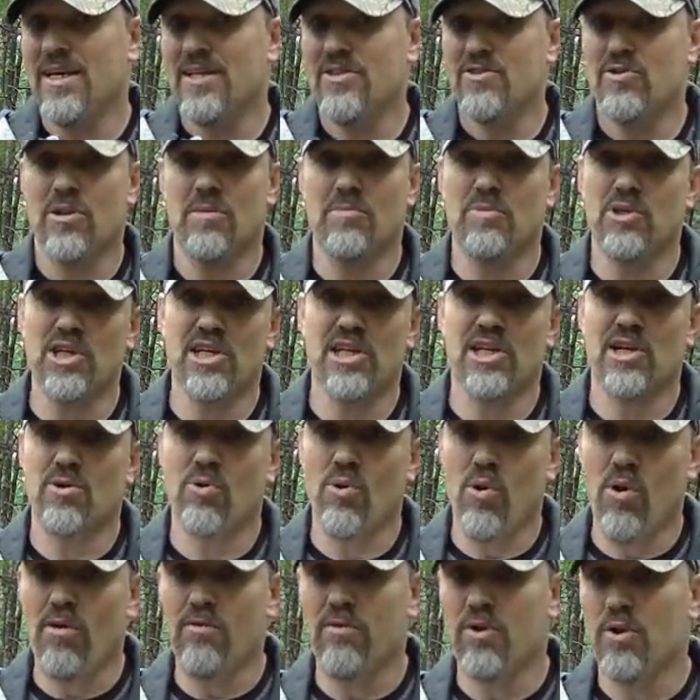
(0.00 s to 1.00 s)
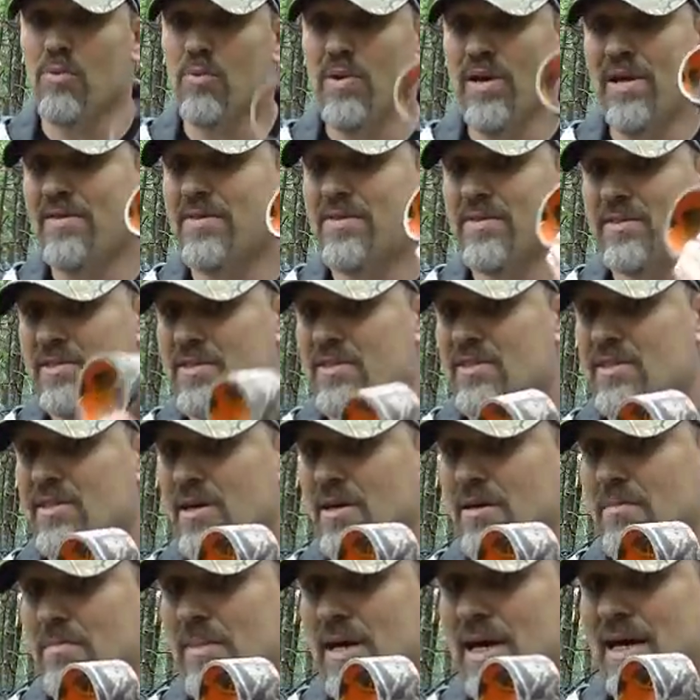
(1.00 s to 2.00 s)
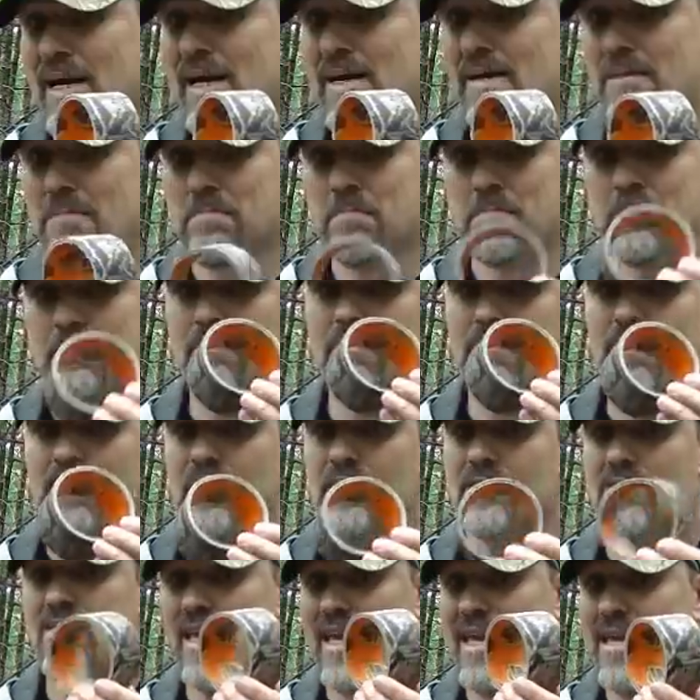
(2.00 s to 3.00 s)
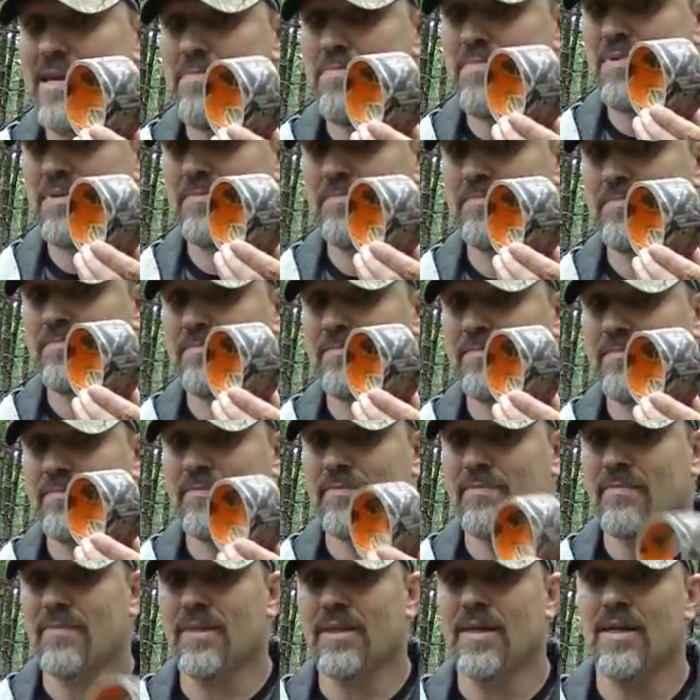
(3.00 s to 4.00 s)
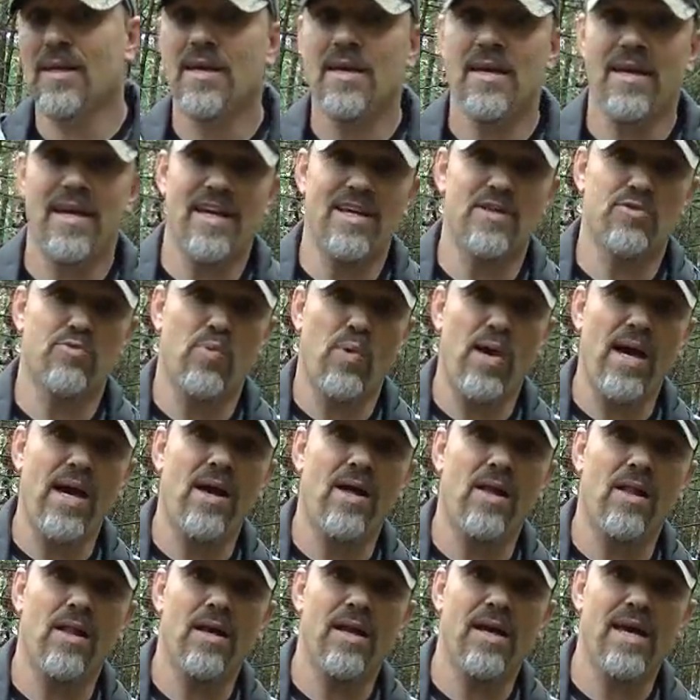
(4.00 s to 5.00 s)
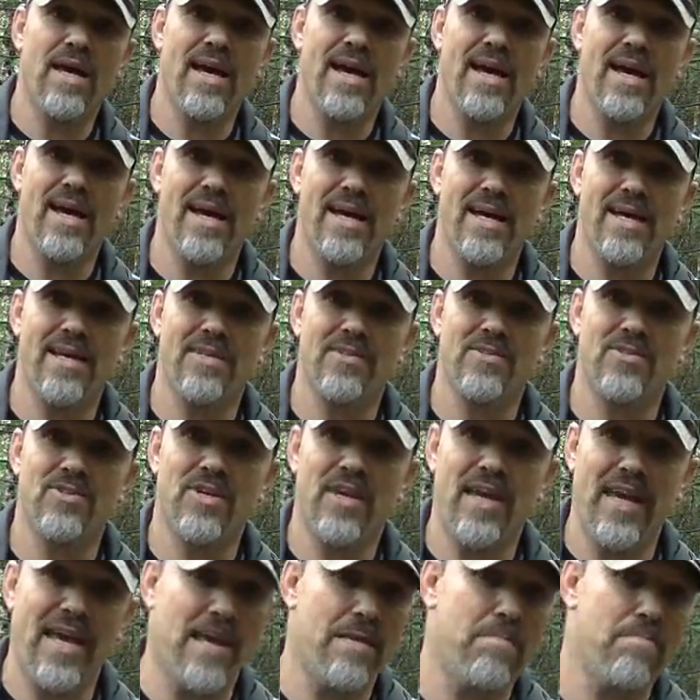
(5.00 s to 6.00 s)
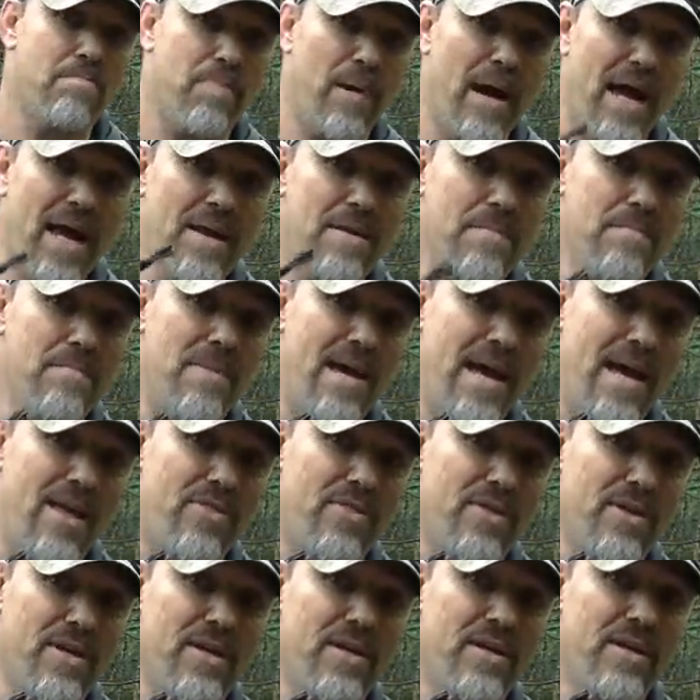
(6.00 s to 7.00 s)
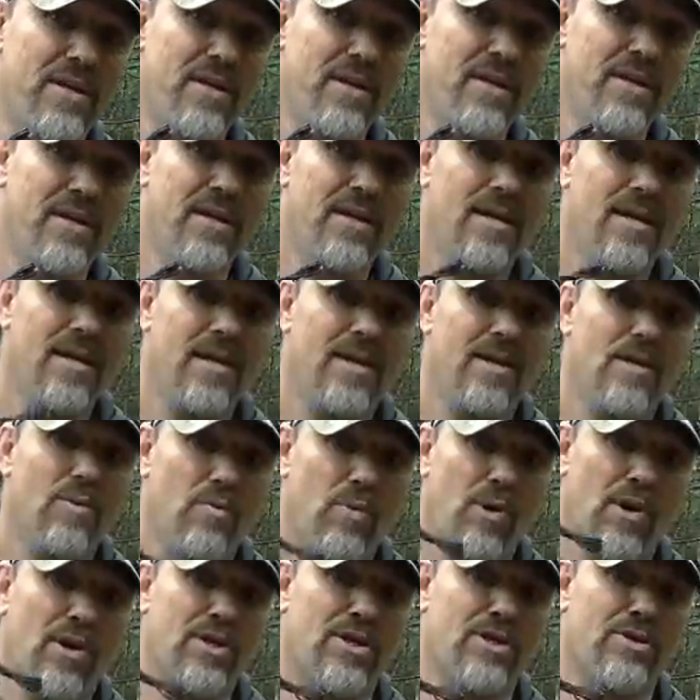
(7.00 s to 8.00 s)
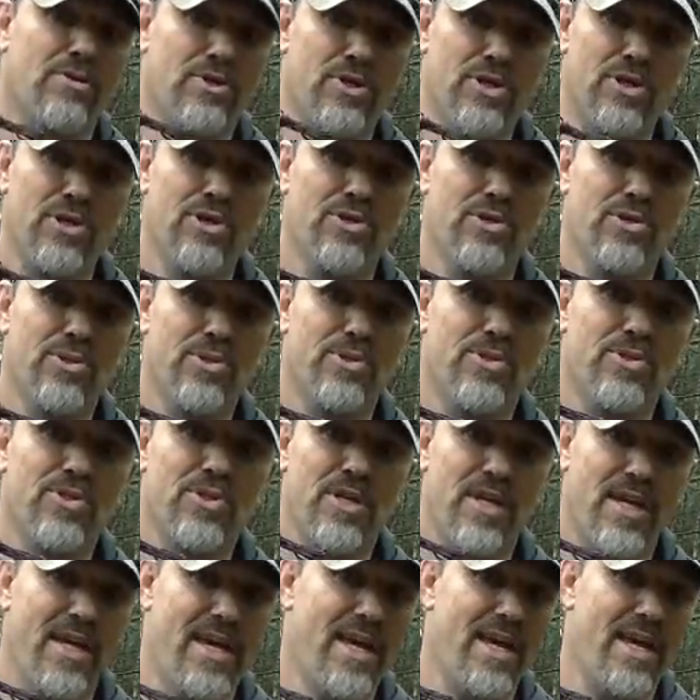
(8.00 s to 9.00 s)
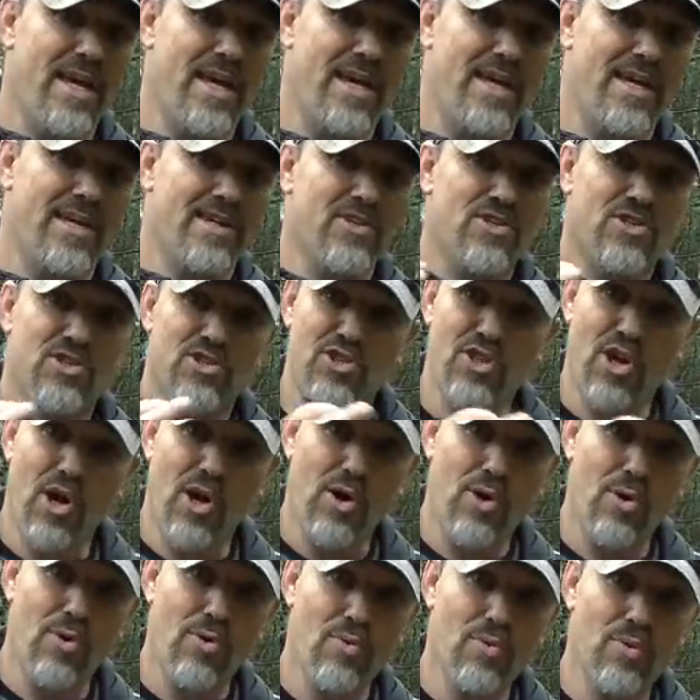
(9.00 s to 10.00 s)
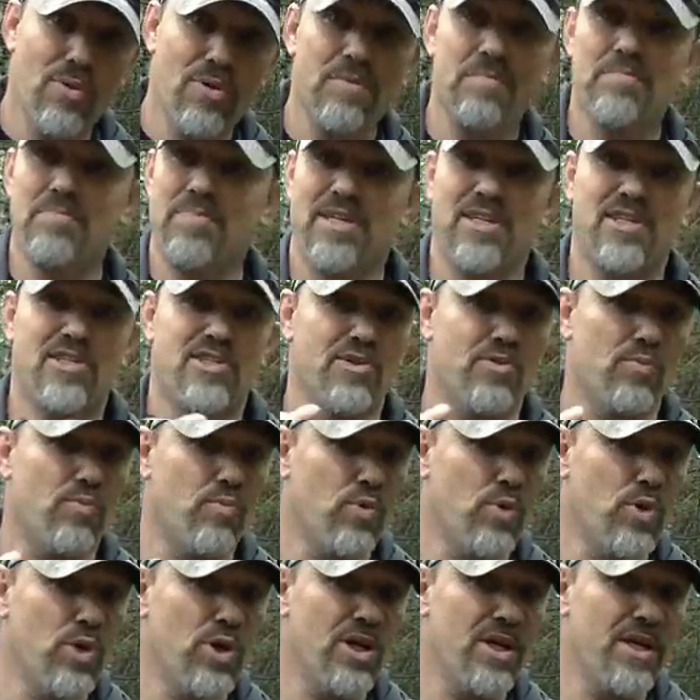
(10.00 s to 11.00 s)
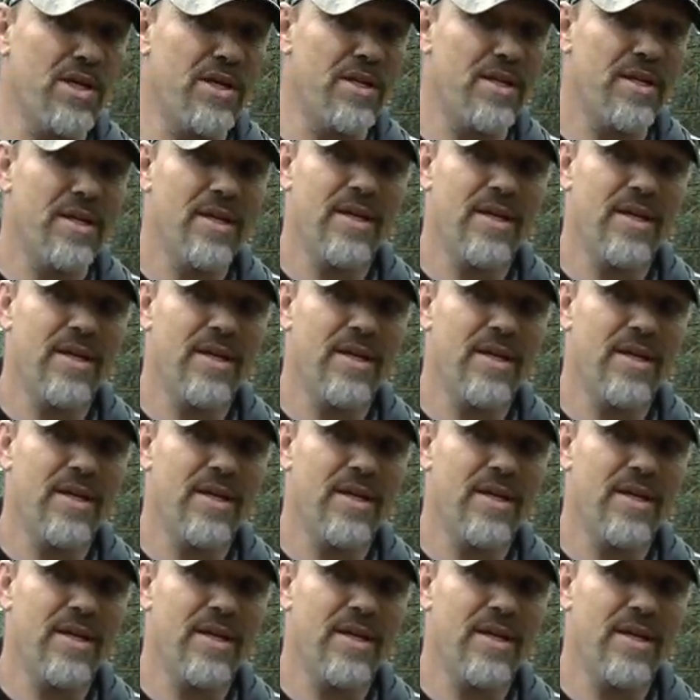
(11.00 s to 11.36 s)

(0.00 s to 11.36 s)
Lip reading: So I'm going to go over with some tape as well as a button method where you use a stone, piece of wood,